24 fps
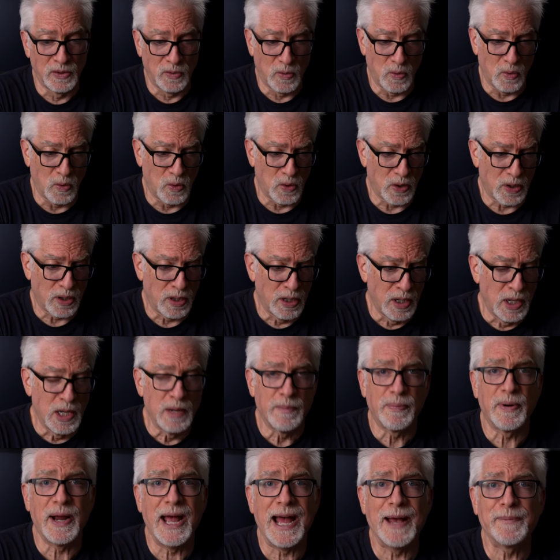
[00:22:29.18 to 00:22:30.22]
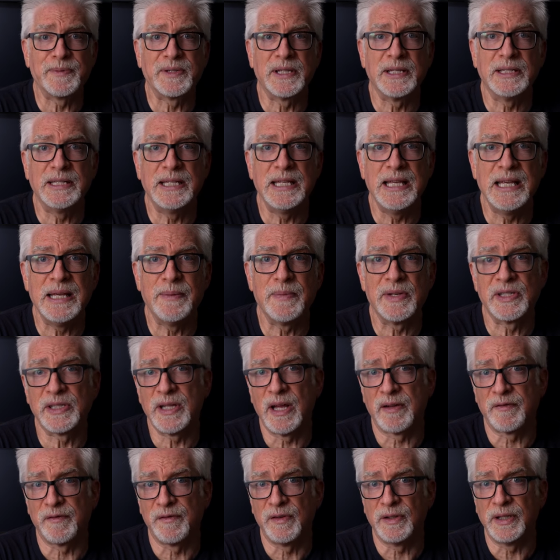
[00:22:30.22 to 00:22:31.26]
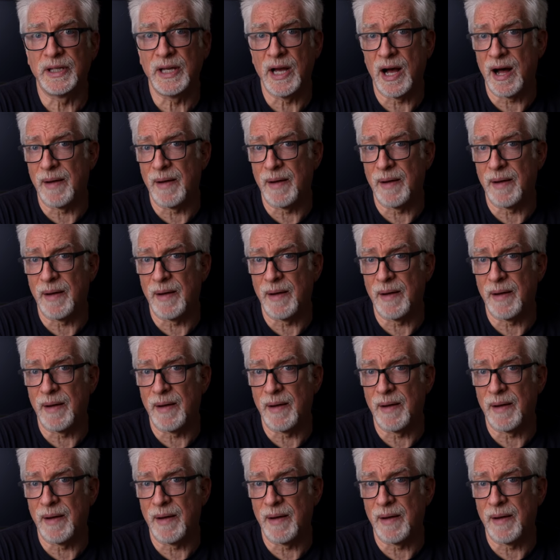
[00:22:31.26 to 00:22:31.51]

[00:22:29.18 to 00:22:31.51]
or perhaps the team has not fully